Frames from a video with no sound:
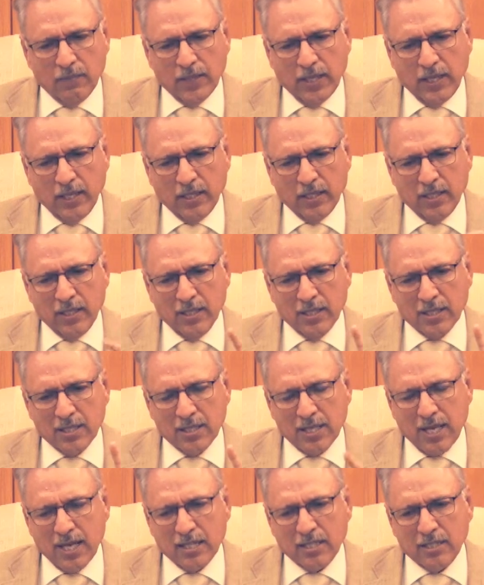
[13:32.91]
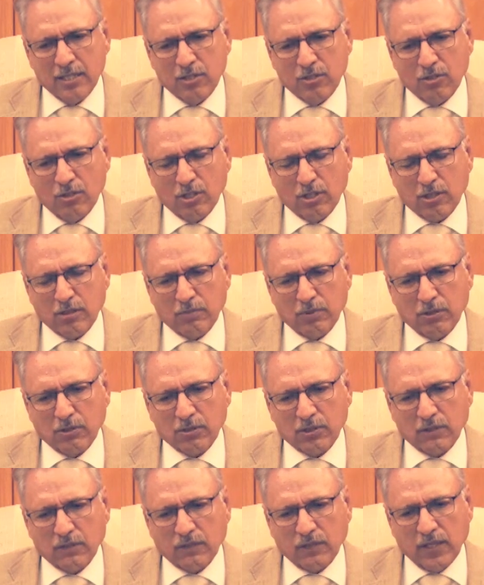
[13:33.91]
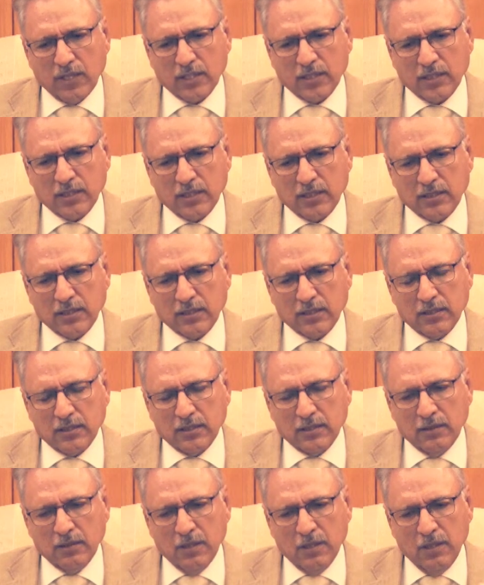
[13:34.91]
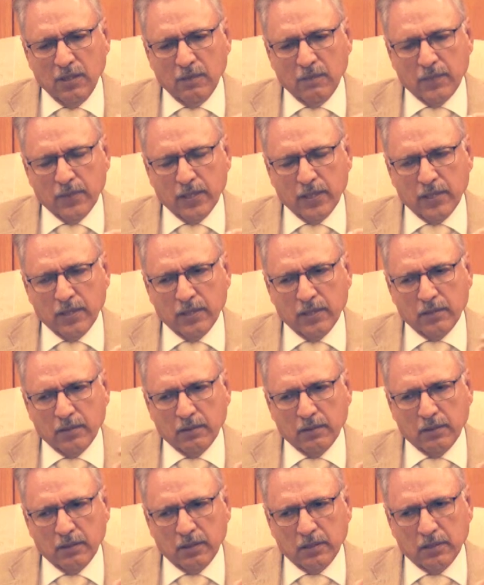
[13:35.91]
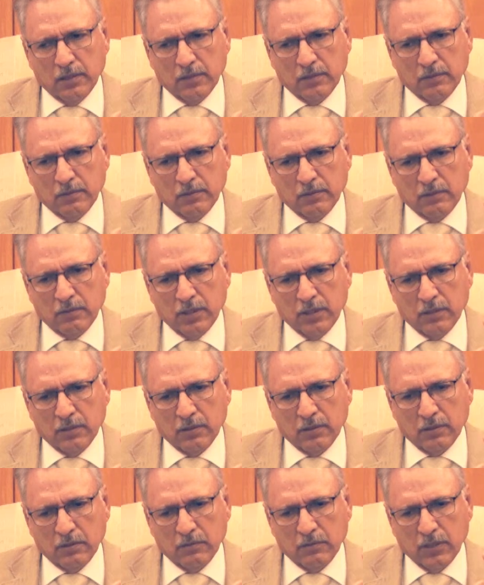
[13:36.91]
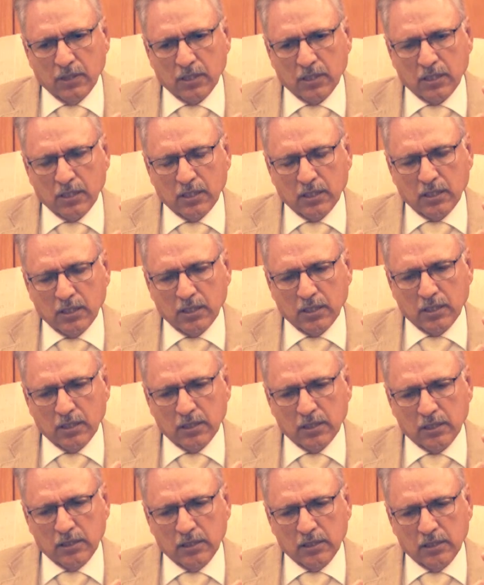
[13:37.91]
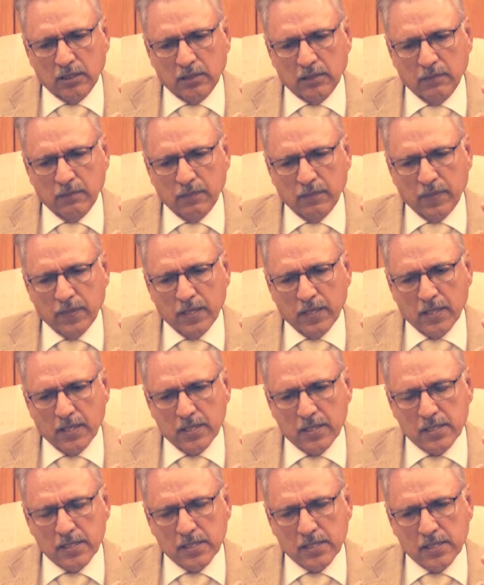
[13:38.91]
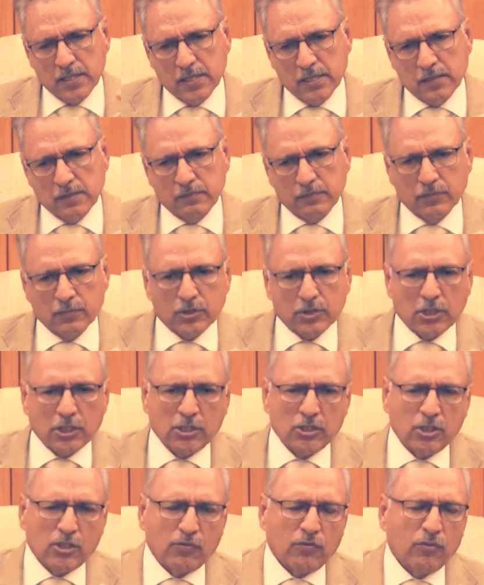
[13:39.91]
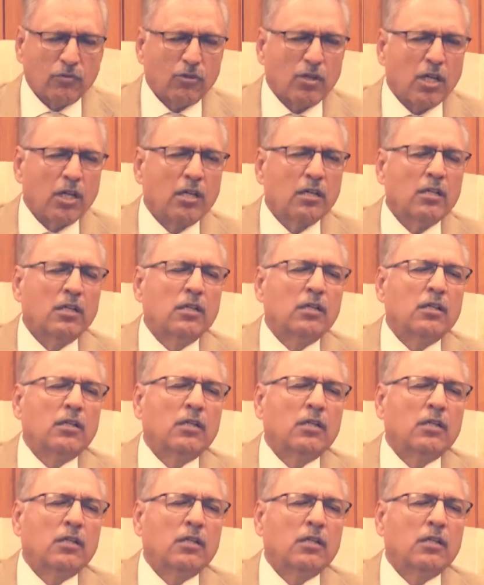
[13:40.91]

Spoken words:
And in that he talked about the fact that when the Sir Zafrullah,